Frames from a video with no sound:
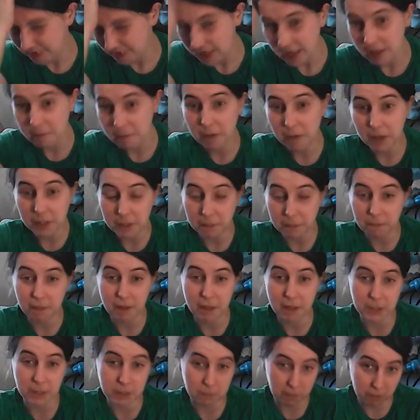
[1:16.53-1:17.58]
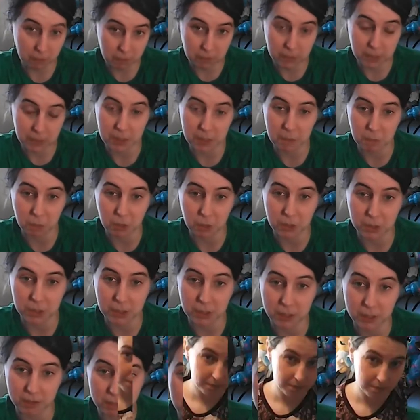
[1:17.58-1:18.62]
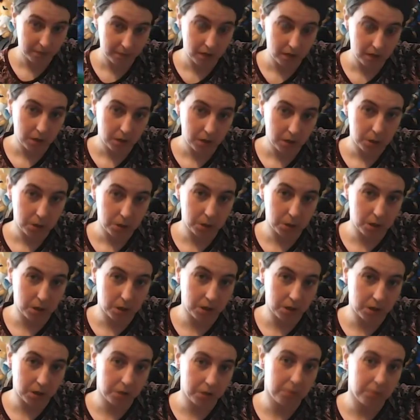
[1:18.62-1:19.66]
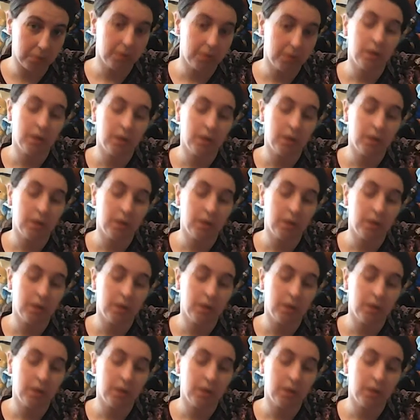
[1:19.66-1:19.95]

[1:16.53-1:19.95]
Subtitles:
In my defence, I've only seen one series of this, so